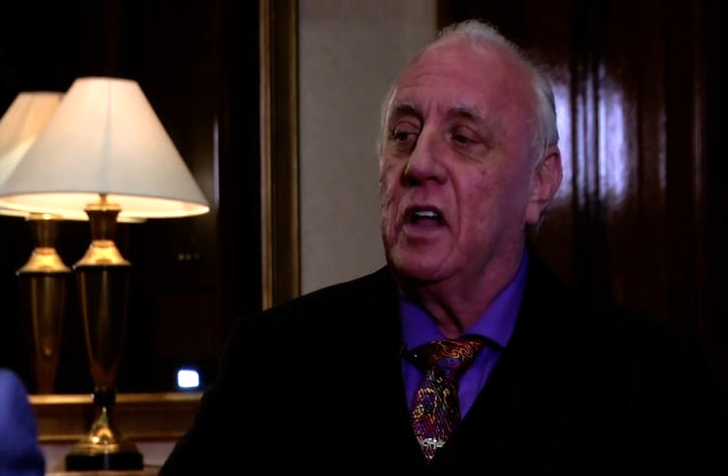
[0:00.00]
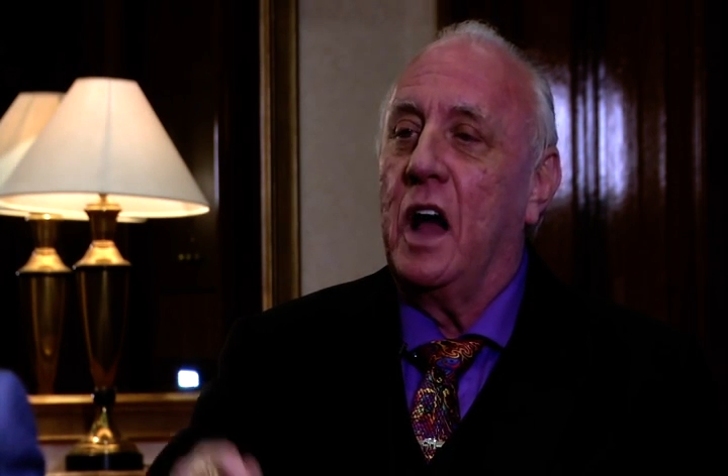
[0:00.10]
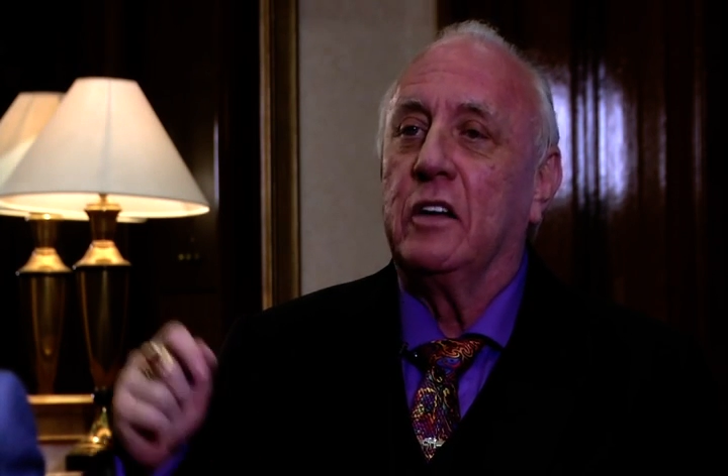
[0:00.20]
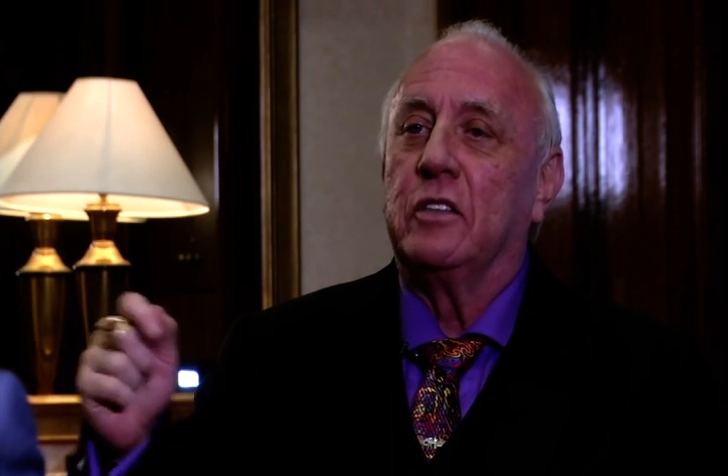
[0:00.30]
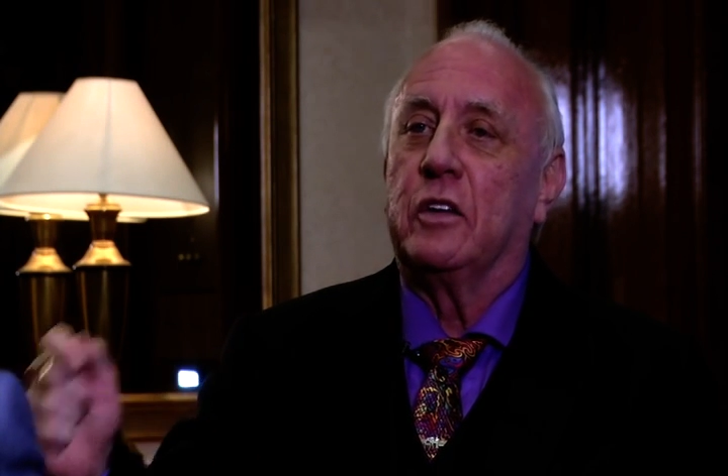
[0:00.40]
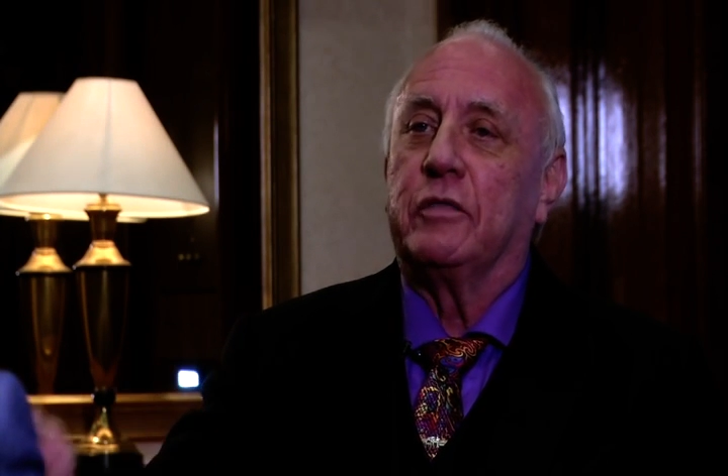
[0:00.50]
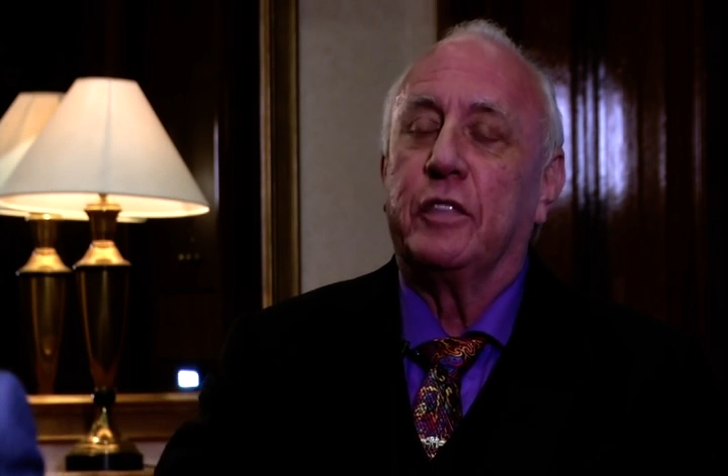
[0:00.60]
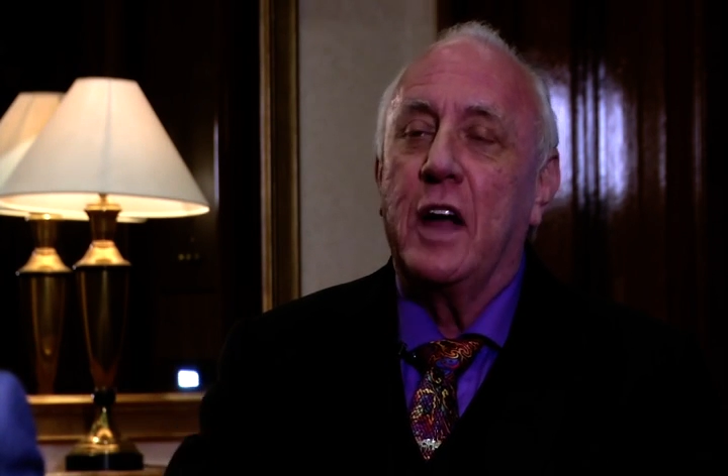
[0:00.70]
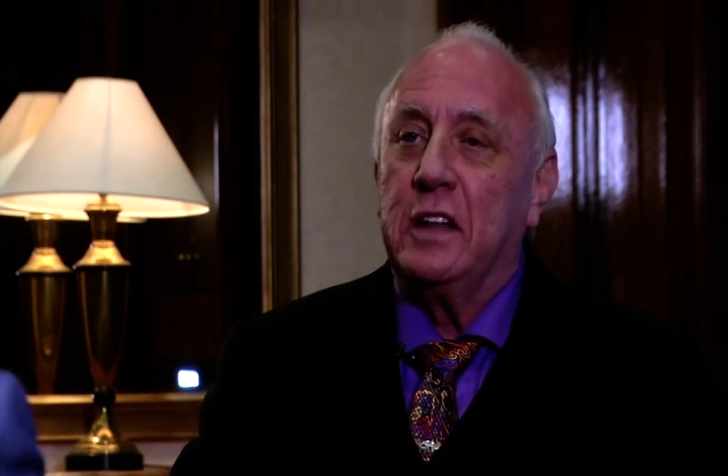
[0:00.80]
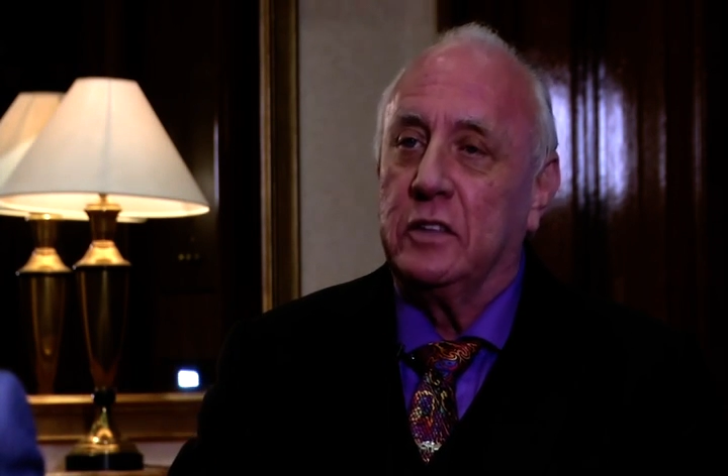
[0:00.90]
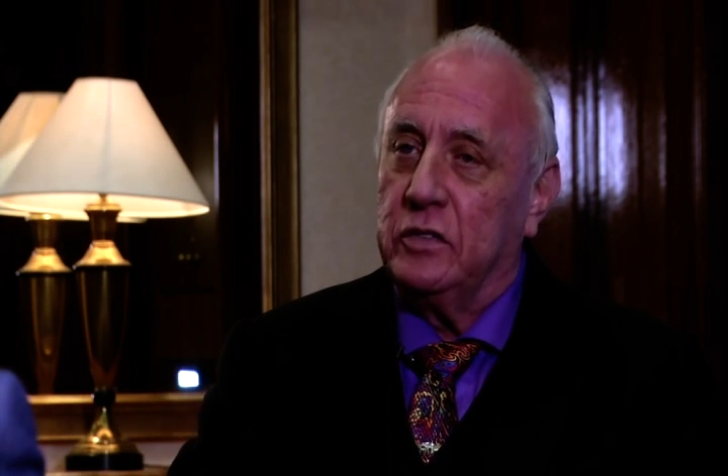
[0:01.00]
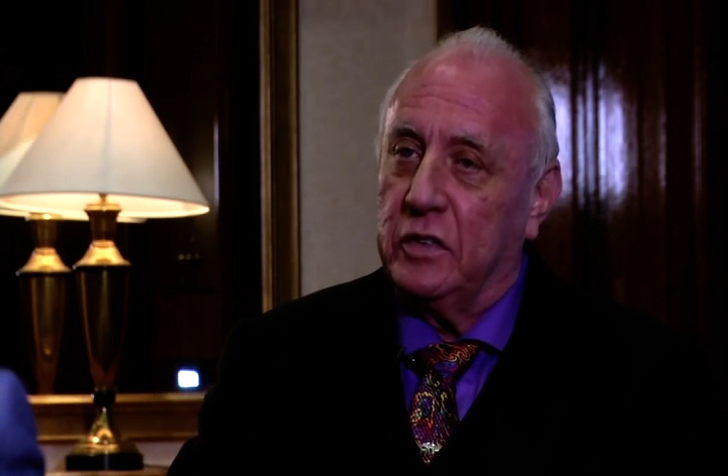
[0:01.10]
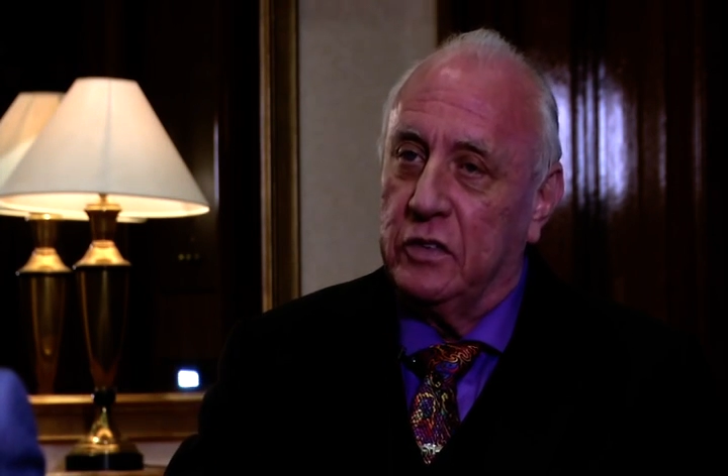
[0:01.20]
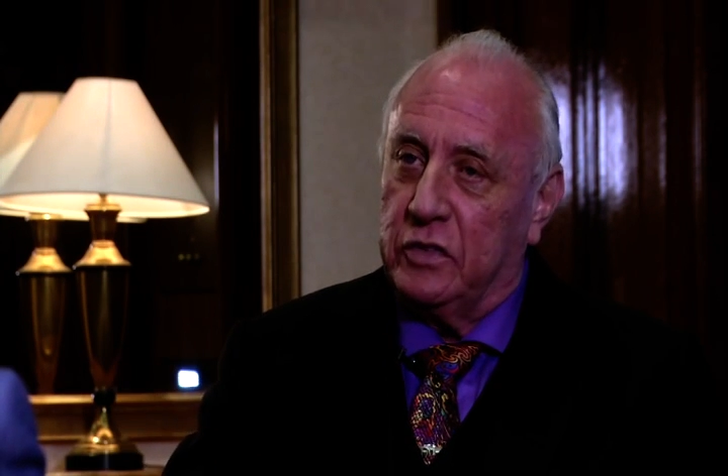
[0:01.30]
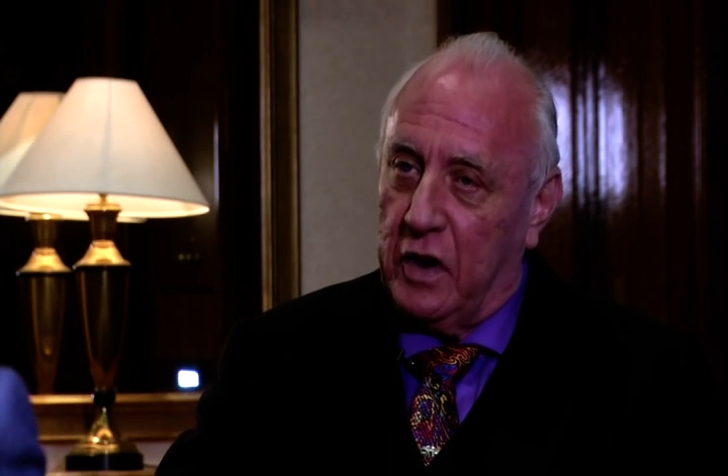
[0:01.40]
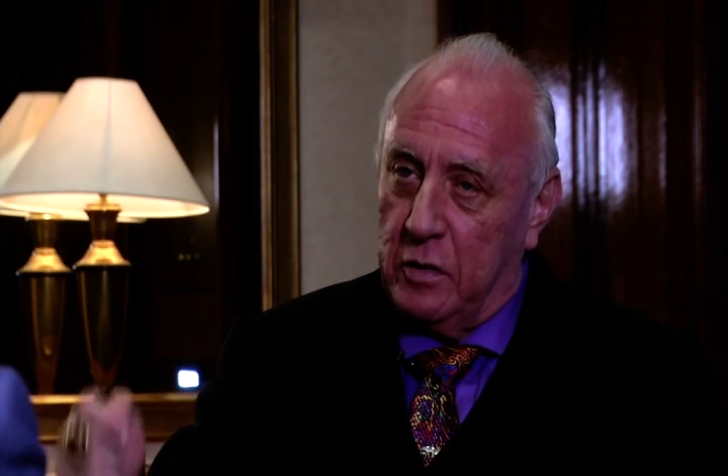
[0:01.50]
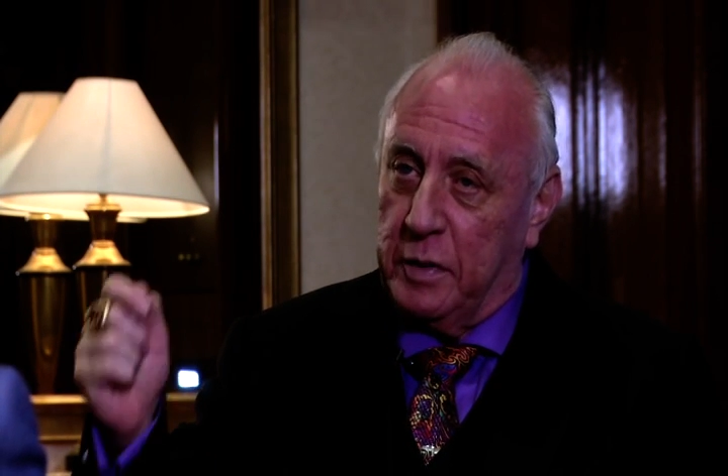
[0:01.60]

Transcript: hire their friends instead of